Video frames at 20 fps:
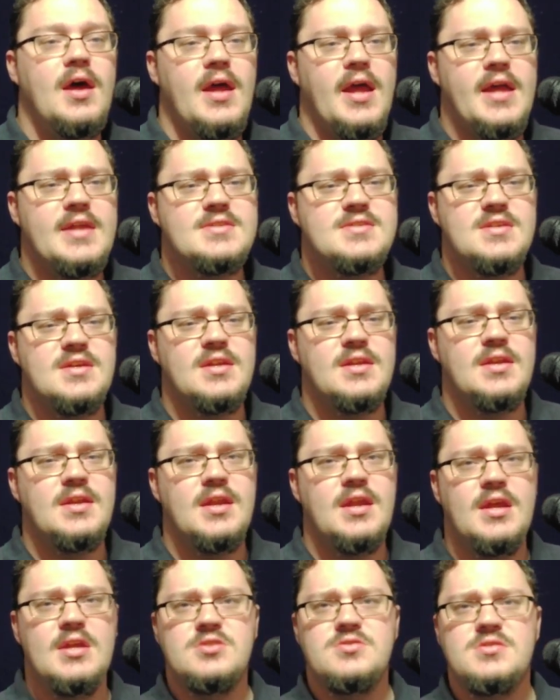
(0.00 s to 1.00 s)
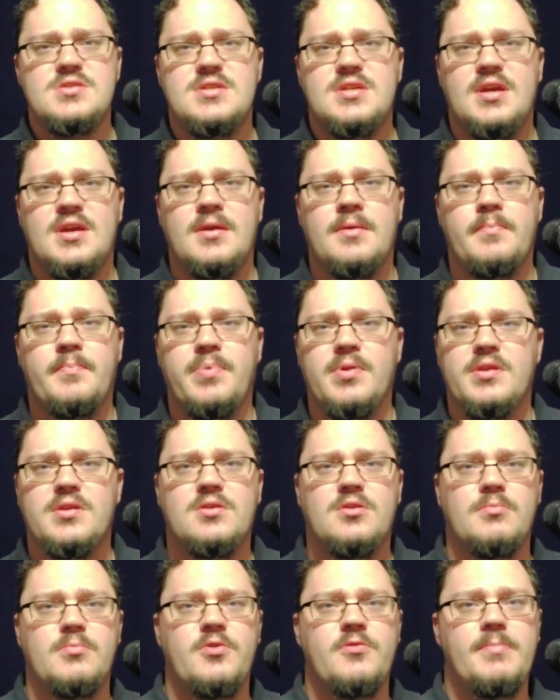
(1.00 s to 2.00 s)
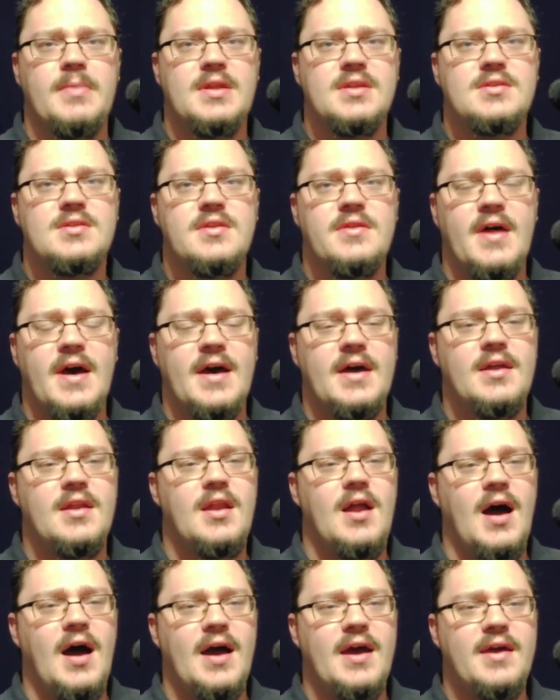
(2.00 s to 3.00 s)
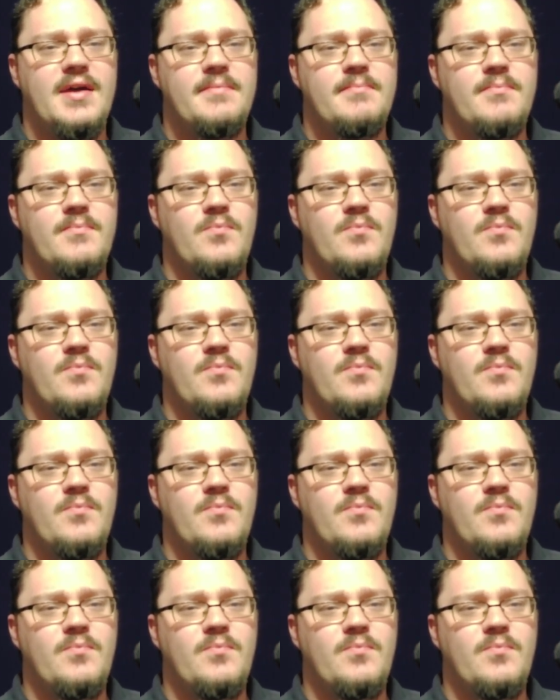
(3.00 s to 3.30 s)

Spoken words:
It's an interesting political movement that I